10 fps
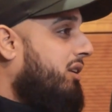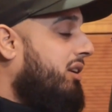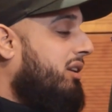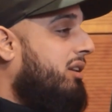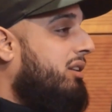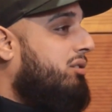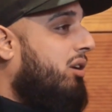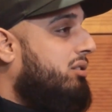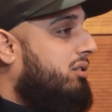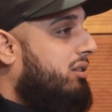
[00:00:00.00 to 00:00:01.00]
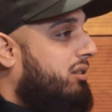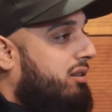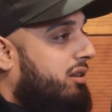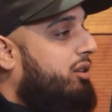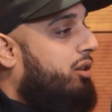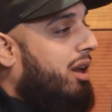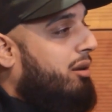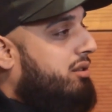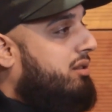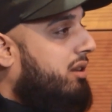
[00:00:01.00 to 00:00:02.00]
it. Songs, you
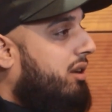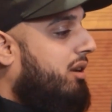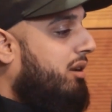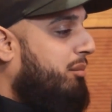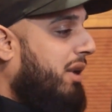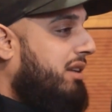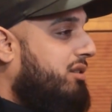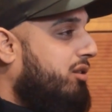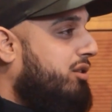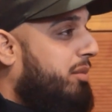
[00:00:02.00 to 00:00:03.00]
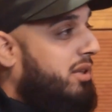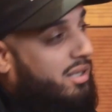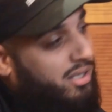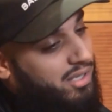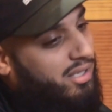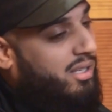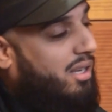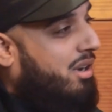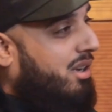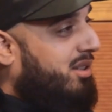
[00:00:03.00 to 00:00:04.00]
can buy songs, but
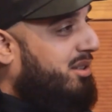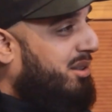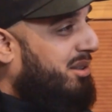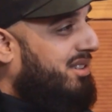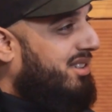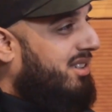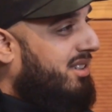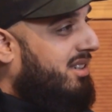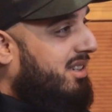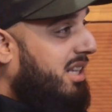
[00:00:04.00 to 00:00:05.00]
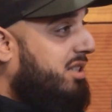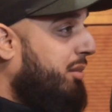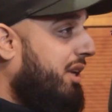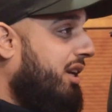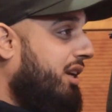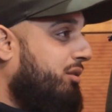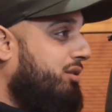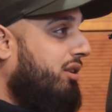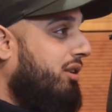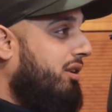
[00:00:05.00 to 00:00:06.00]
other songs. Let's make a new
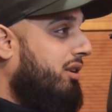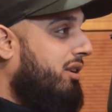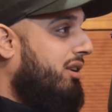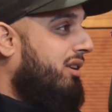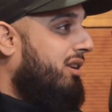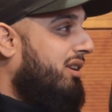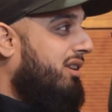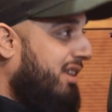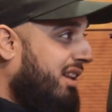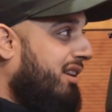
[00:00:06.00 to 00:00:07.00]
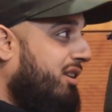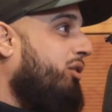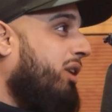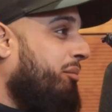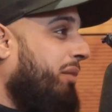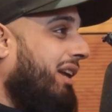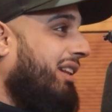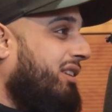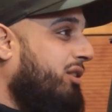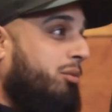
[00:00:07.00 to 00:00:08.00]
song. Then you can buy
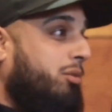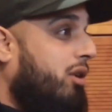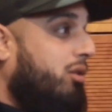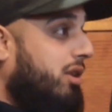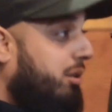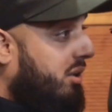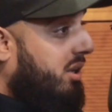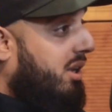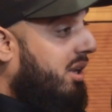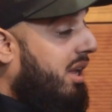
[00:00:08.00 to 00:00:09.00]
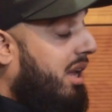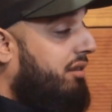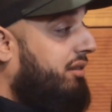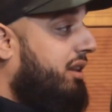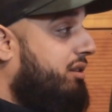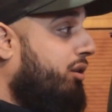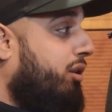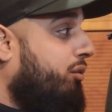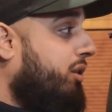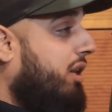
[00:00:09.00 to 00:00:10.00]
that song. No, they want to have that
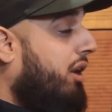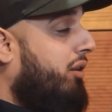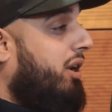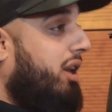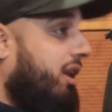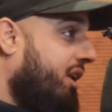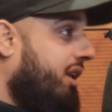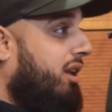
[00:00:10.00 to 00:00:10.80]
song what's already